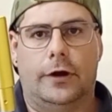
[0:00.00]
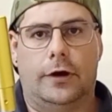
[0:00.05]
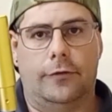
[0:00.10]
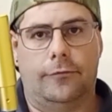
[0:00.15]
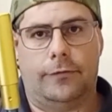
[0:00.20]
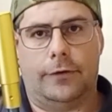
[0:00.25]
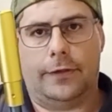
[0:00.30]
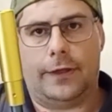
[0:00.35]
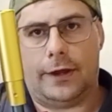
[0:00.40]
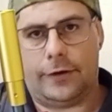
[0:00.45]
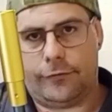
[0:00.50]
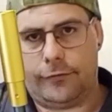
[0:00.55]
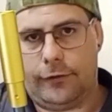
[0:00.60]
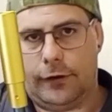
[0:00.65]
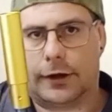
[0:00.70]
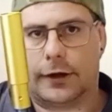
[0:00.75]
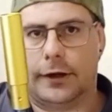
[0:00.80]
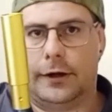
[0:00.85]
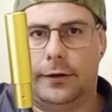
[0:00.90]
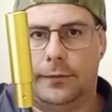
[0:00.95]
Hopefully that's
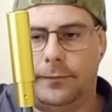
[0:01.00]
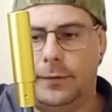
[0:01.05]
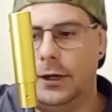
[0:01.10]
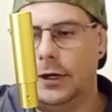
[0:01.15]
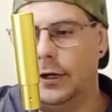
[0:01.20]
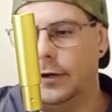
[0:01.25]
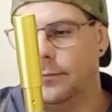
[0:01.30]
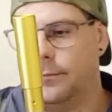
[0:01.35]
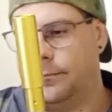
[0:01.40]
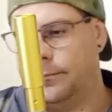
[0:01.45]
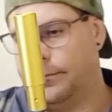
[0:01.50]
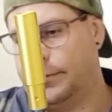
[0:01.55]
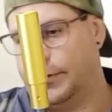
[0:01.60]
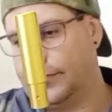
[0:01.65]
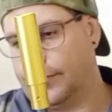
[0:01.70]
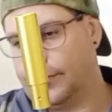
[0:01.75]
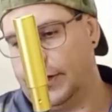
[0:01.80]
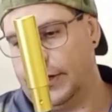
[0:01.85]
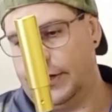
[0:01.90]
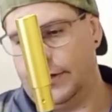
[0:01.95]
like a medium
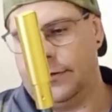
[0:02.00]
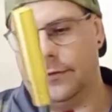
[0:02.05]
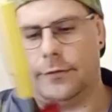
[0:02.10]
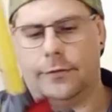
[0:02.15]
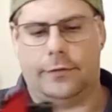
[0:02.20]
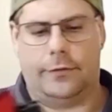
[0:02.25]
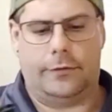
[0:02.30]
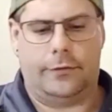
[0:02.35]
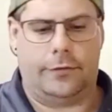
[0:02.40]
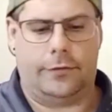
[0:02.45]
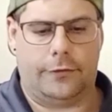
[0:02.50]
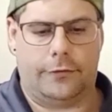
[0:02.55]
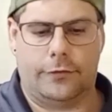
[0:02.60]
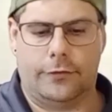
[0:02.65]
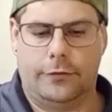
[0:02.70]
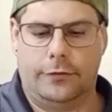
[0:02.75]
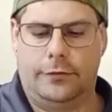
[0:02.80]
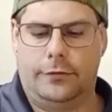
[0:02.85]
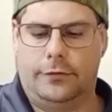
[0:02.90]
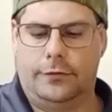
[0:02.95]
between the
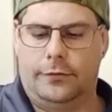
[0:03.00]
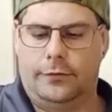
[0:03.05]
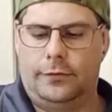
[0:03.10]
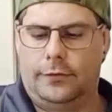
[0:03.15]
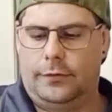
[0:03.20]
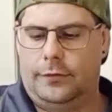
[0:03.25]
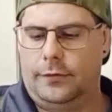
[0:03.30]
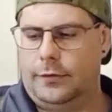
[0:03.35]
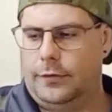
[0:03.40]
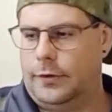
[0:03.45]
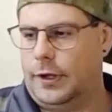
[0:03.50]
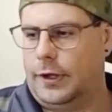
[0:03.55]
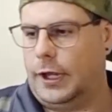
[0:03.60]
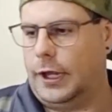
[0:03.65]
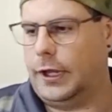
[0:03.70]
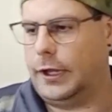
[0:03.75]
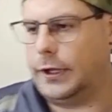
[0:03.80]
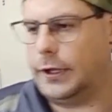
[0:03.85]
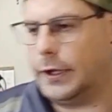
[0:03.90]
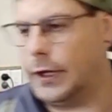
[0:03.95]
two,
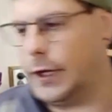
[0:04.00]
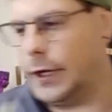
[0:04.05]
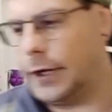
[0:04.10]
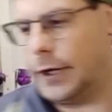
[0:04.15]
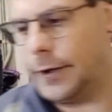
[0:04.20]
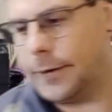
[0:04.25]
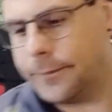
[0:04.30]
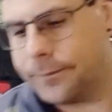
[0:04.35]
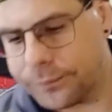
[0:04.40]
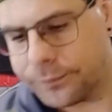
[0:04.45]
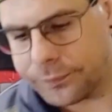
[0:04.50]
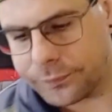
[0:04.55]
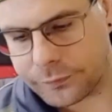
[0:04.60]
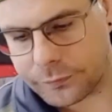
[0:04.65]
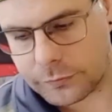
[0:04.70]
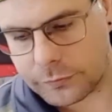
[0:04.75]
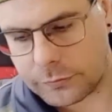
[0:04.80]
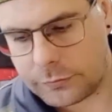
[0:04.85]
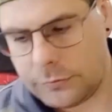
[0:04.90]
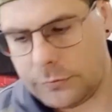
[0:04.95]
and
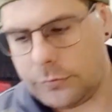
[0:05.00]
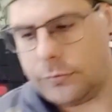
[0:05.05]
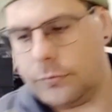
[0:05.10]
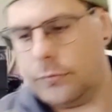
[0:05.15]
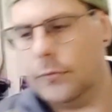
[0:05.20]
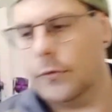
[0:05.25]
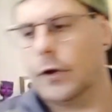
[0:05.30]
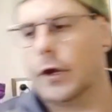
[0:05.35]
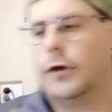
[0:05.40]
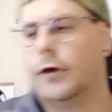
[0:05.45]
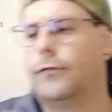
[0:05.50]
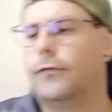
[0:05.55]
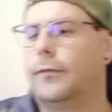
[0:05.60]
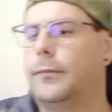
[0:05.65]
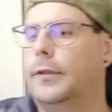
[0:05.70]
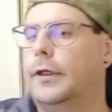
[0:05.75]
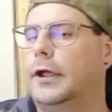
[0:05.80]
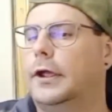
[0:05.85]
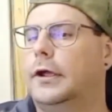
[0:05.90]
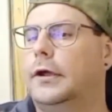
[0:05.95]
go
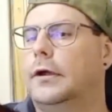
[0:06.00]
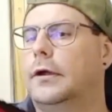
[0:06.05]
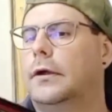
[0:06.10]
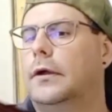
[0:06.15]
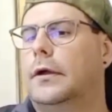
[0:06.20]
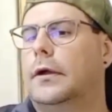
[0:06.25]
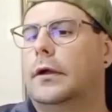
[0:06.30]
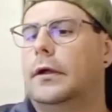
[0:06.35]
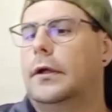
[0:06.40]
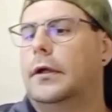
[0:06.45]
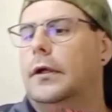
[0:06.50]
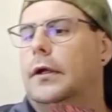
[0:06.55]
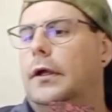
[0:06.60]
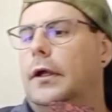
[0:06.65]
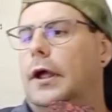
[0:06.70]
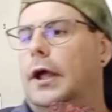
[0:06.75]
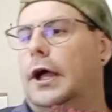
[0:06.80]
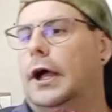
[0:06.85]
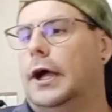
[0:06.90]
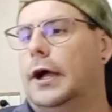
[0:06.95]
from there.
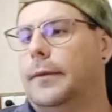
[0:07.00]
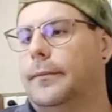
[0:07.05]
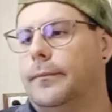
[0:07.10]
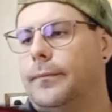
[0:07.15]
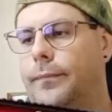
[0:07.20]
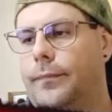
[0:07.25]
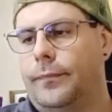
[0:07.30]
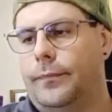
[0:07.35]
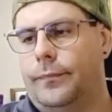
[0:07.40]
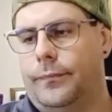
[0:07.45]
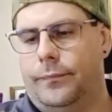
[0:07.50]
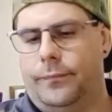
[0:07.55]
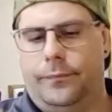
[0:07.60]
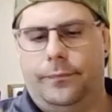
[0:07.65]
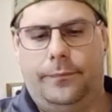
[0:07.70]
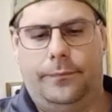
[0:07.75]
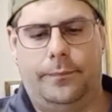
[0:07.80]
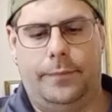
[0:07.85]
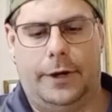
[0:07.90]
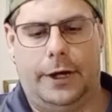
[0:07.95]

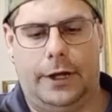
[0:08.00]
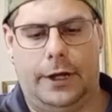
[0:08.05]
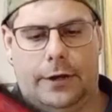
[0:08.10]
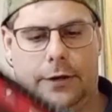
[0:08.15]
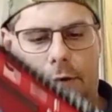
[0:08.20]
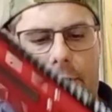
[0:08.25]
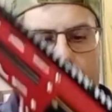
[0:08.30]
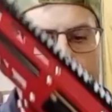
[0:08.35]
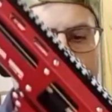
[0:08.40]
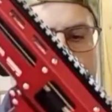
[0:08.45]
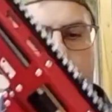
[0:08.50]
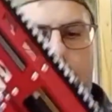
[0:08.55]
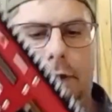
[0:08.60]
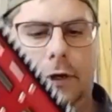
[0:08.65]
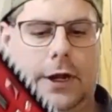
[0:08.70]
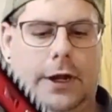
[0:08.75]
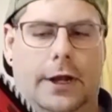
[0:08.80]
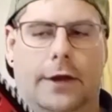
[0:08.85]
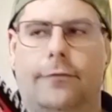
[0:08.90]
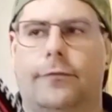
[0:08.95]
But
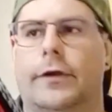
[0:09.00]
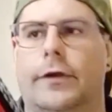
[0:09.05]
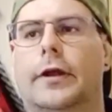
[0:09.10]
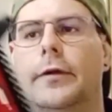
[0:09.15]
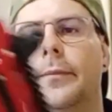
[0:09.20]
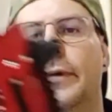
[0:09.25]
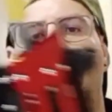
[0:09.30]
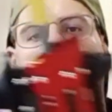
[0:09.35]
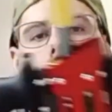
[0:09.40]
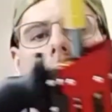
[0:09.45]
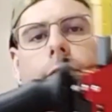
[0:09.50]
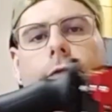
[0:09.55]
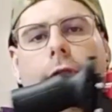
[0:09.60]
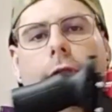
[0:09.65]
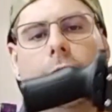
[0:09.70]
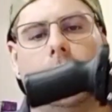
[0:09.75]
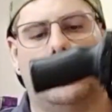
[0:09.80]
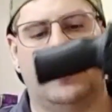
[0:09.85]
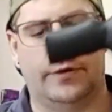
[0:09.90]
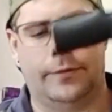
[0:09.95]
yet have to get a barrel for
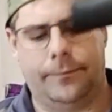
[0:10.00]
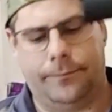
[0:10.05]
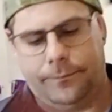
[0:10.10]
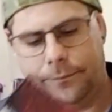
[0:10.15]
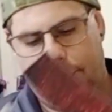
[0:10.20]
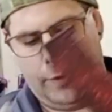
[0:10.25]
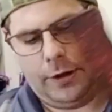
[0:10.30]
that one.